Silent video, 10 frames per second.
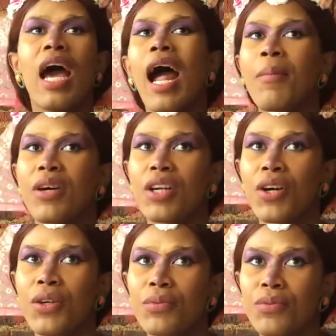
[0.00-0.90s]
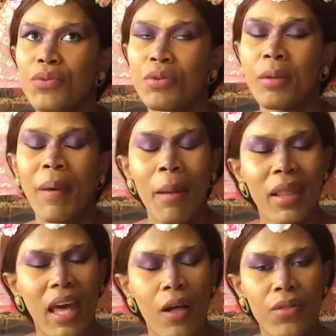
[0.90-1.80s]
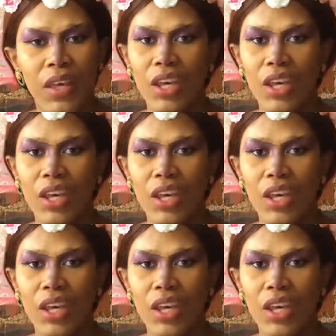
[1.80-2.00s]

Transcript: I'm gonna go do the public health thing,